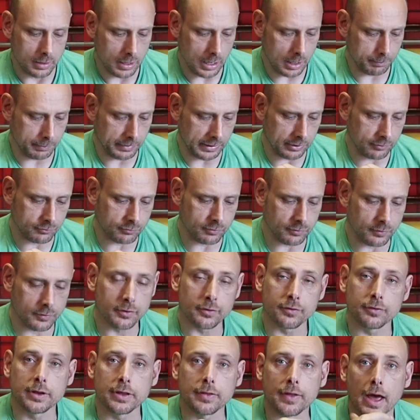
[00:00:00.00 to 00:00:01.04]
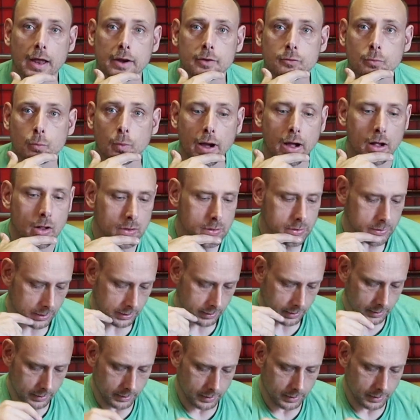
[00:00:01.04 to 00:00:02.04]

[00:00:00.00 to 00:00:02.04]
I'd be interested to see that as well.